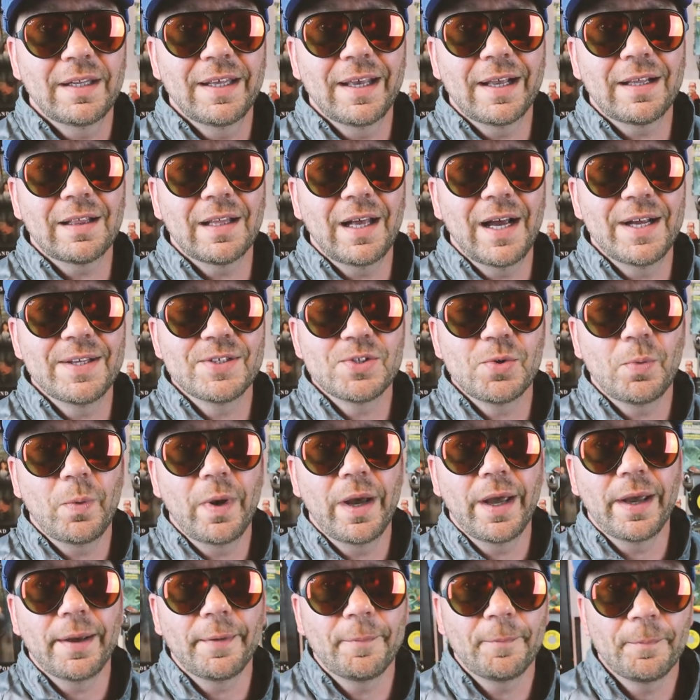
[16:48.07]
it glides
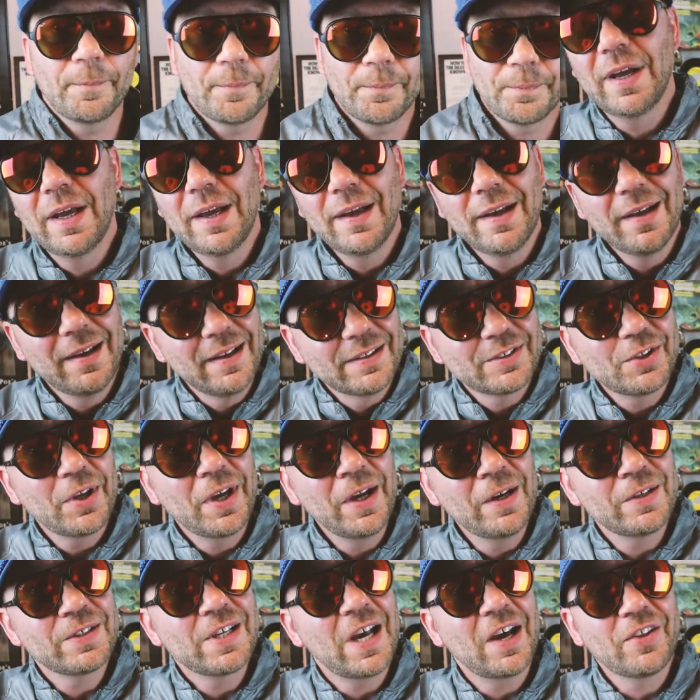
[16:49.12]
away. So
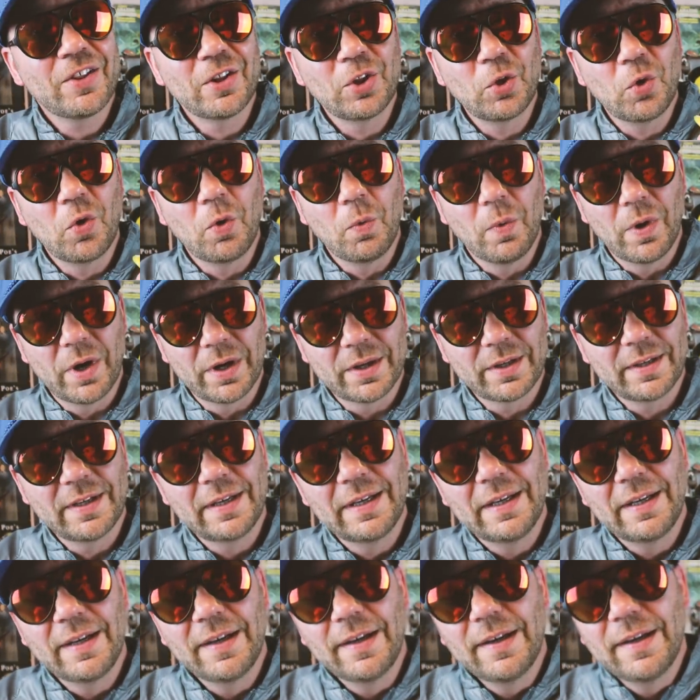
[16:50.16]
here's how the lure worked.
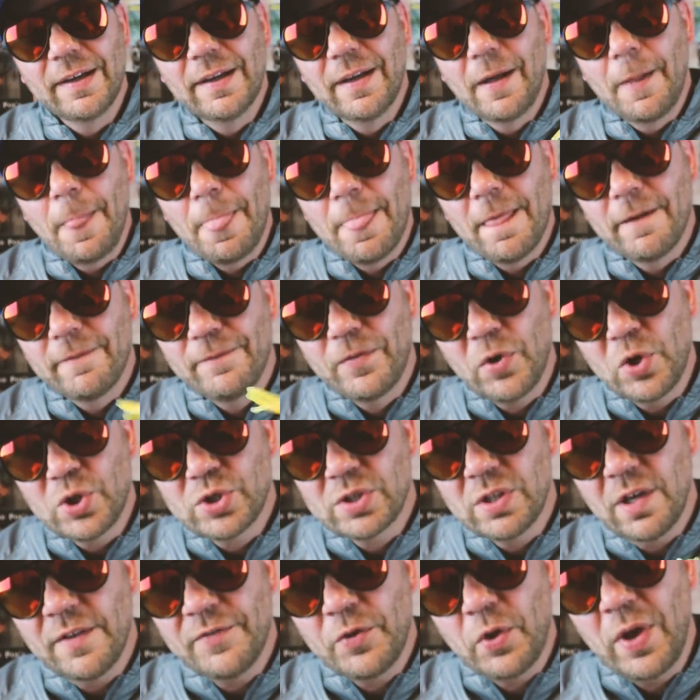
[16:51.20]

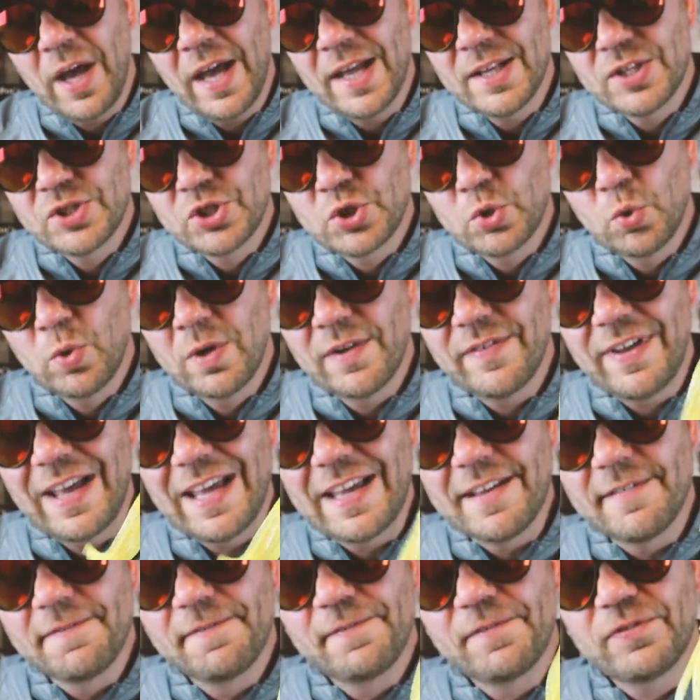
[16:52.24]
First off, you had sort of
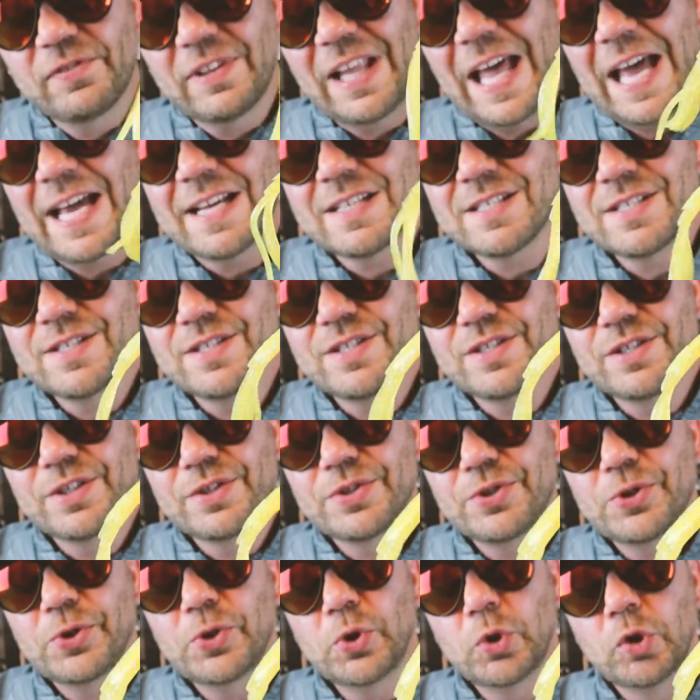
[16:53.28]
a
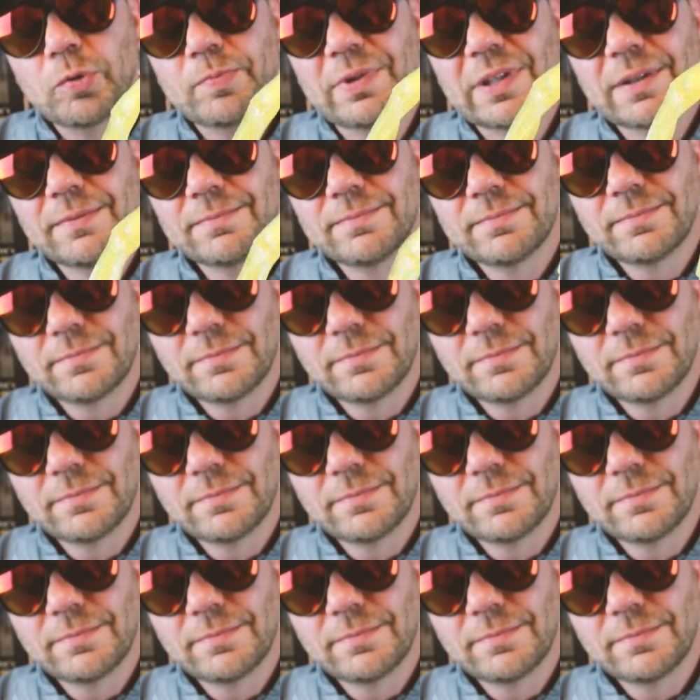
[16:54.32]
flattened tube